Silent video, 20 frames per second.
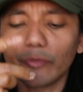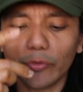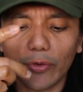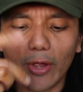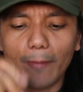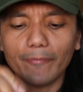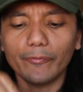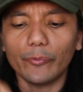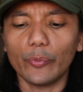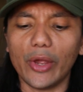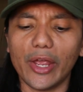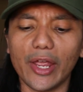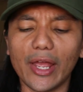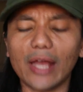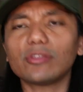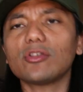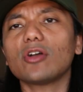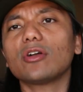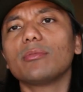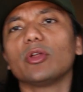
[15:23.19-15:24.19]
right, where
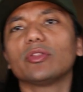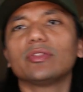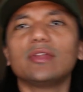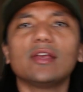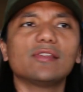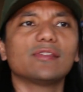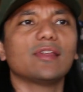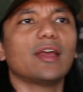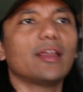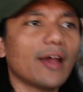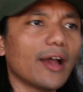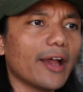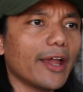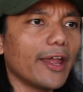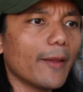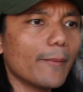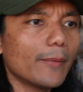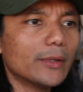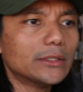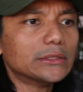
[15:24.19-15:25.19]
I talk about things that
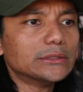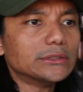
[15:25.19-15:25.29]
I